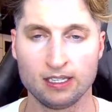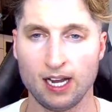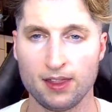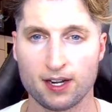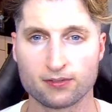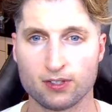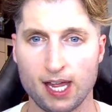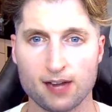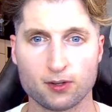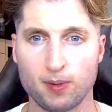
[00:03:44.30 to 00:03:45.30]
And then after
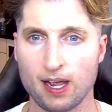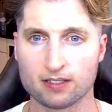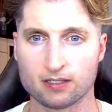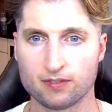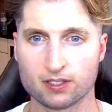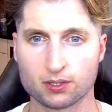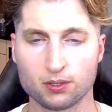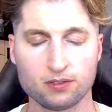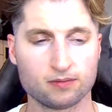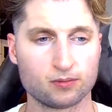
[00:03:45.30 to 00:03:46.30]
that, you pass the
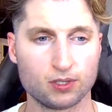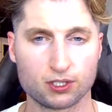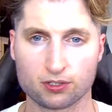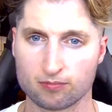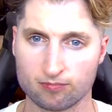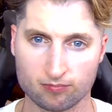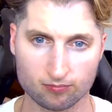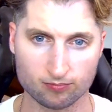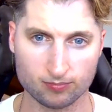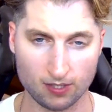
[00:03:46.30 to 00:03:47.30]
physical, which
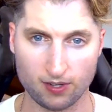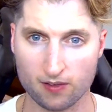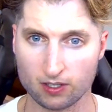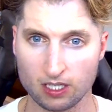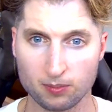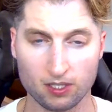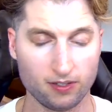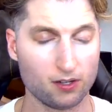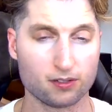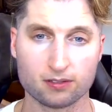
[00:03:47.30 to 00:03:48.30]
if you have a clean bill of
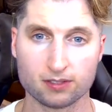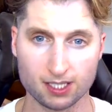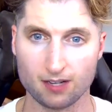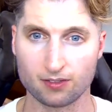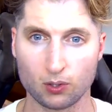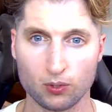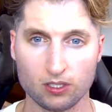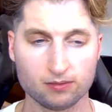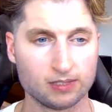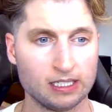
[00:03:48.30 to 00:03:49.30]
health, you definitely
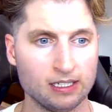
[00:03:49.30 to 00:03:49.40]
will.